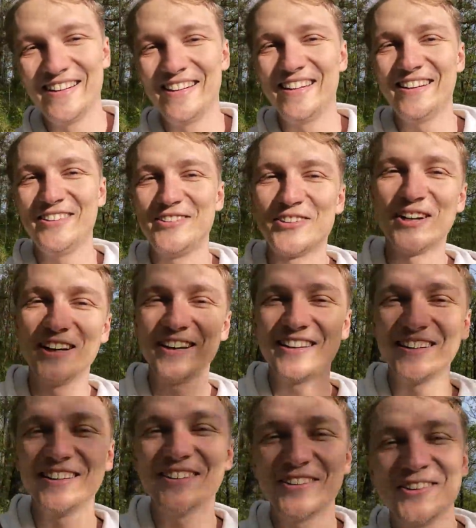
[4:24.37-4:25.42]

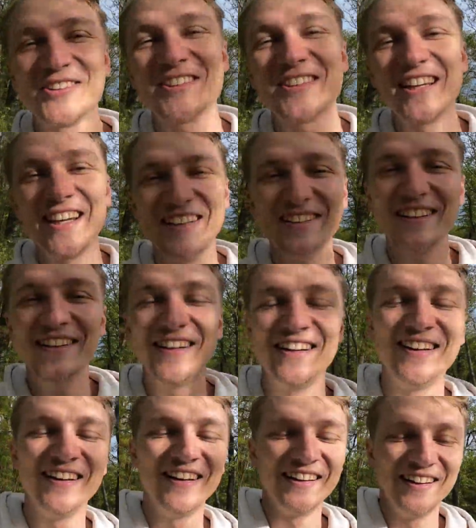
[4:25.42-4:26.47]
drunken crusader
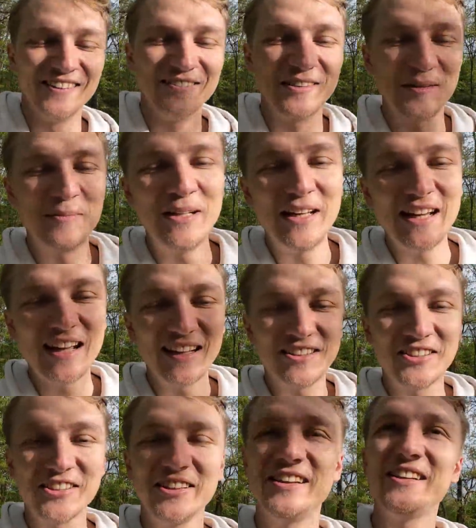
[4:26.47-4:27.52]
would be
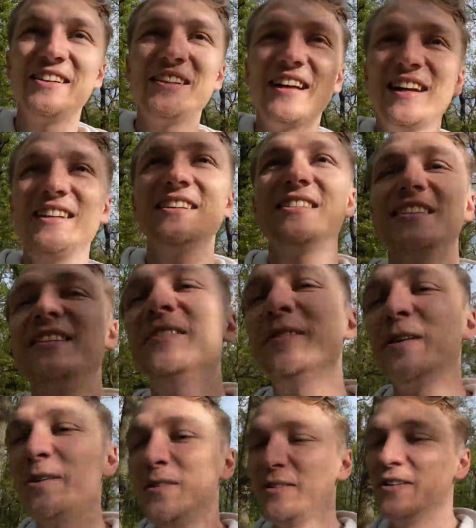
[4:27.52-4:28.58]
actually against the
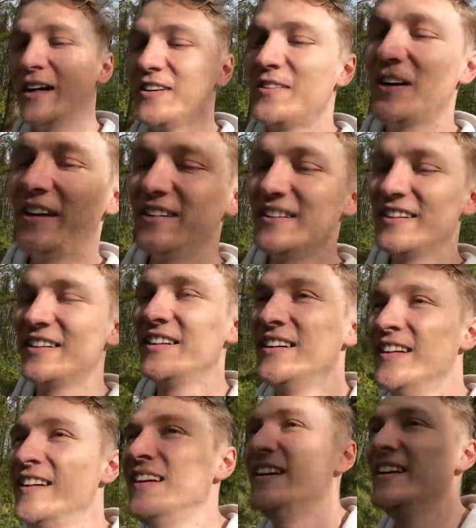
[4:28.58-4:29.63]
war with Iran?
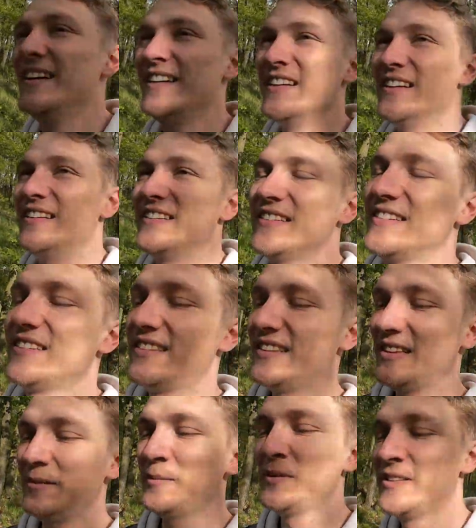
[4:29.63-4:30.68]
It
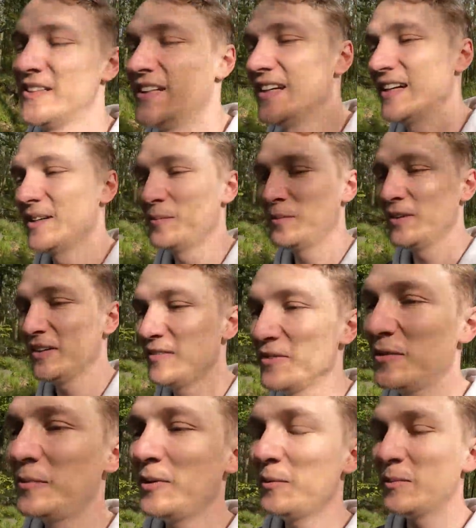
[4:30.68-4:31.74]
seems
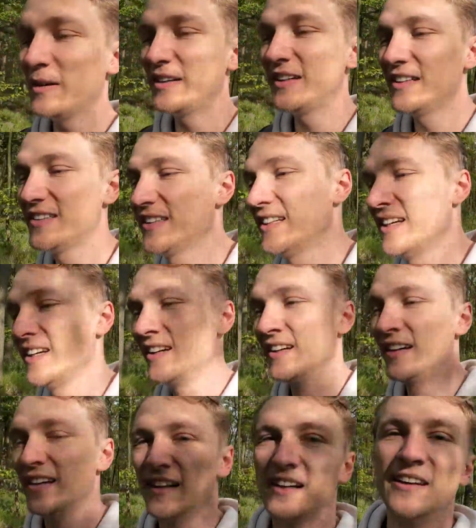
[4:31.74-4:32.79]
unbelievable, but that's
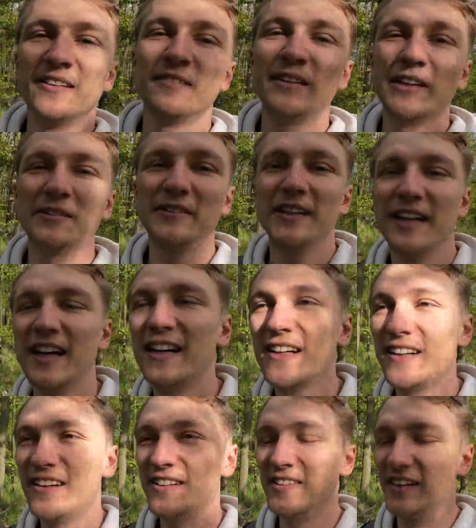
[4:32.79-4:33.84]
where we
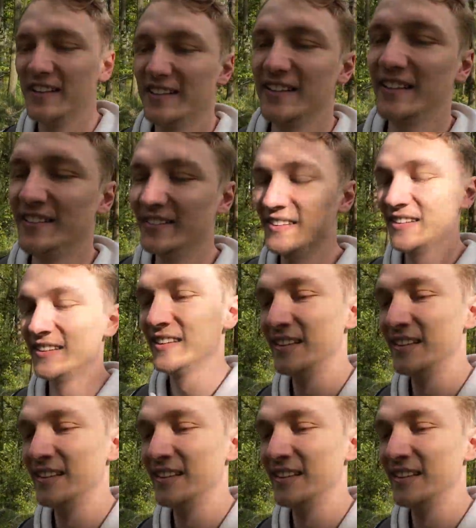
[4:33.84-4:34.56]
are right now.